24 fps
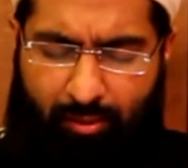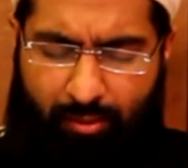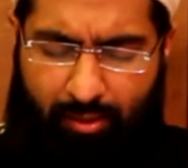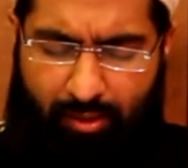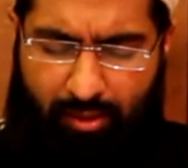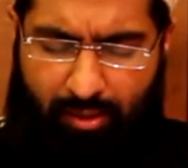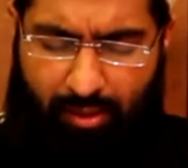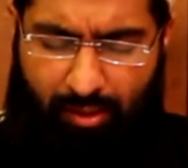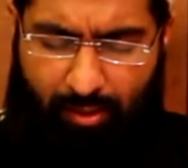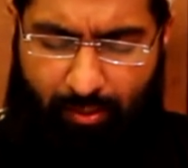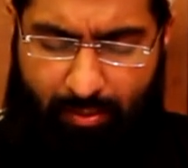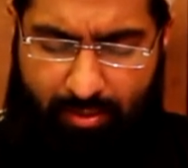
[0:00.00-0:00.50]

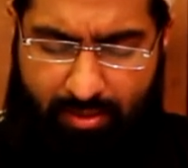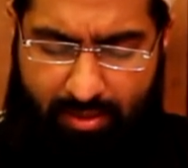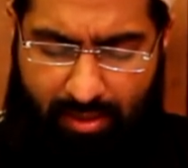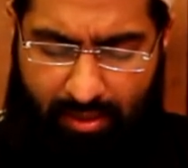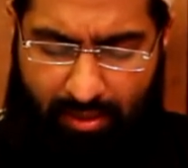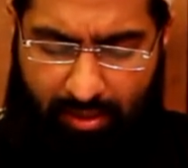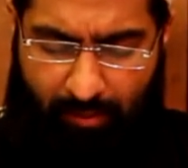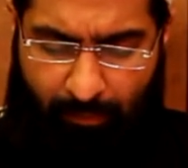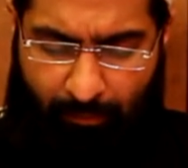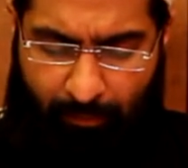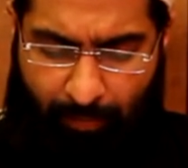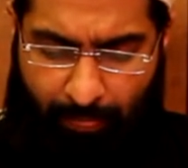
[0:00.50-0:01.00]
alayhi wa
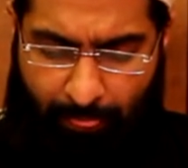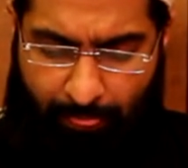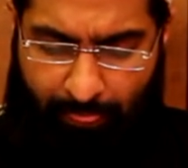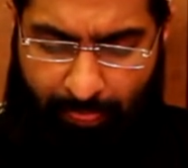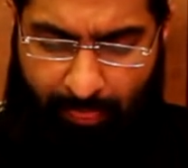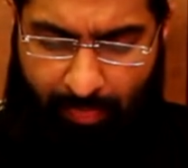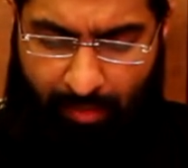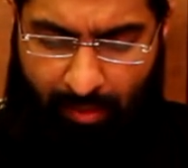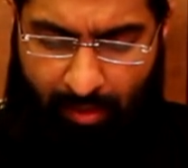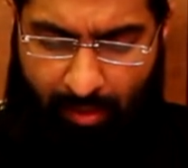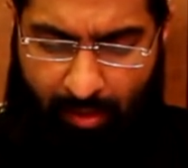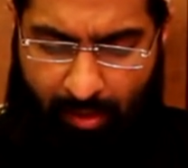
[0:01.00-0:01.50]
sallam,
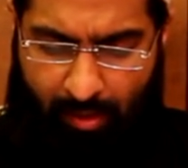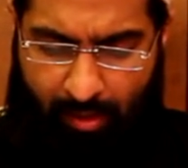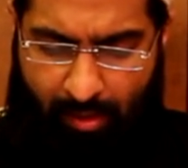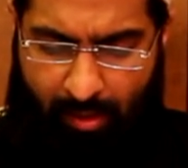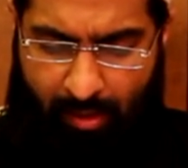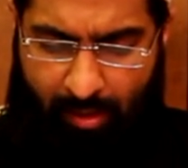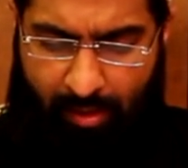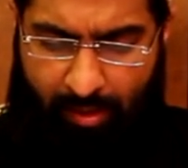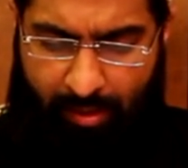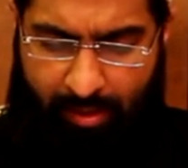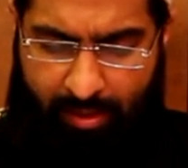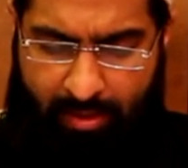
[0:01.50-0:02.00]

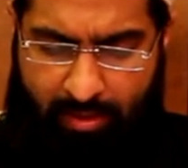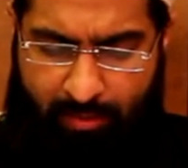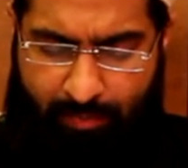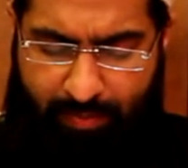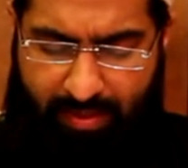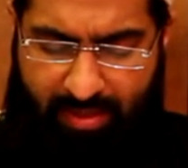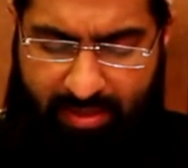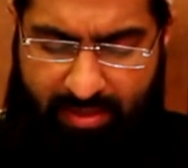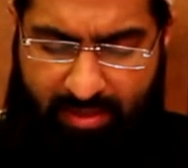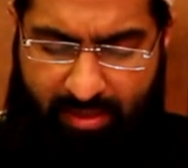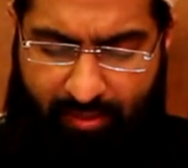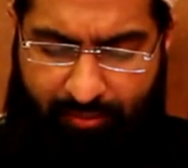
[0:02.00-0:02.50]
his
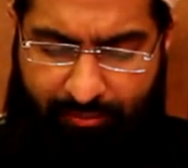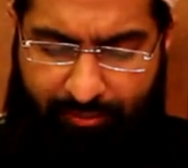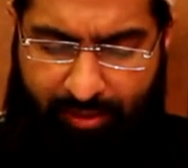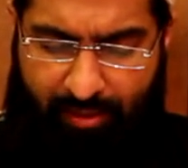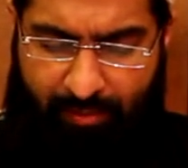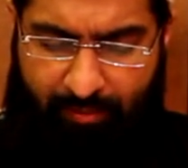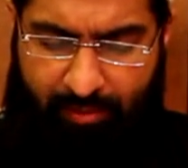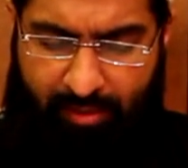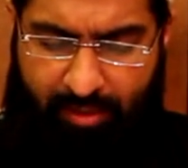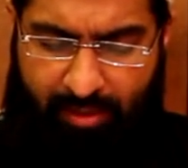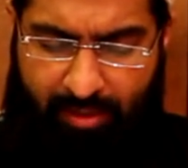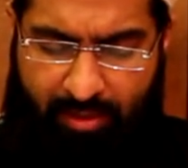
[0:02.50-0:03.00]
blessed
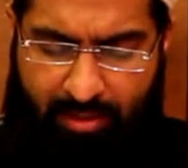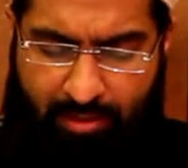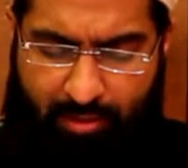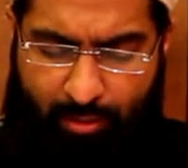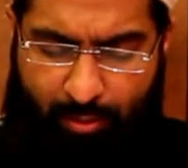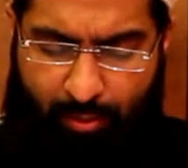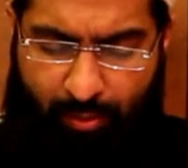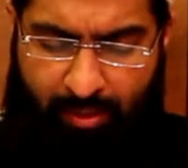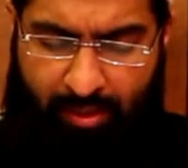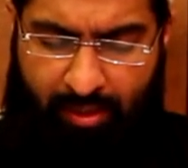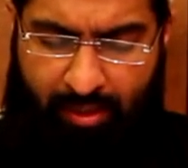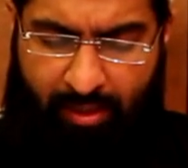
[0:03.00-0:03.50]
family, his
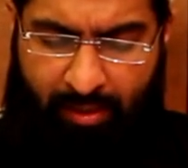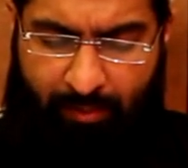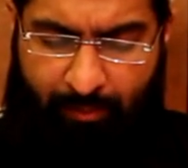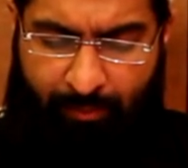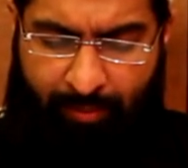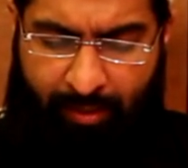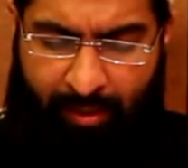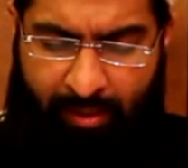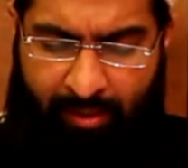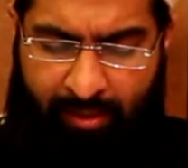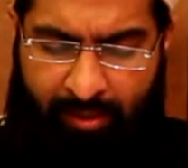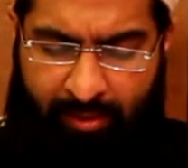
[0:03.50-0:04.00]
loyal
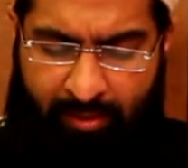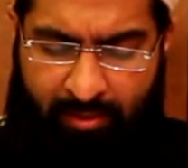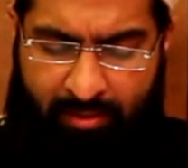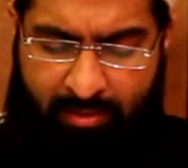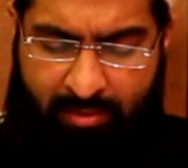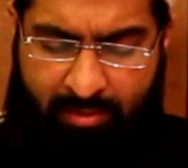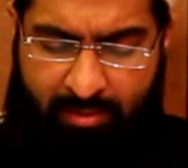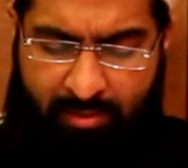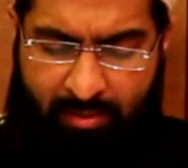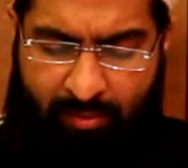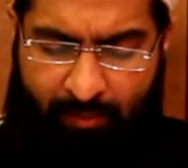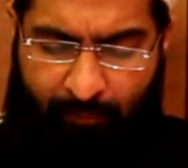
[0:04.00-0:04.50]

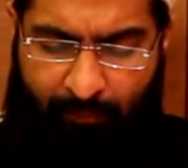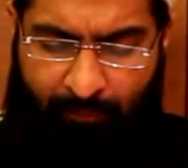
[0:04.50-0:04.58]
companions,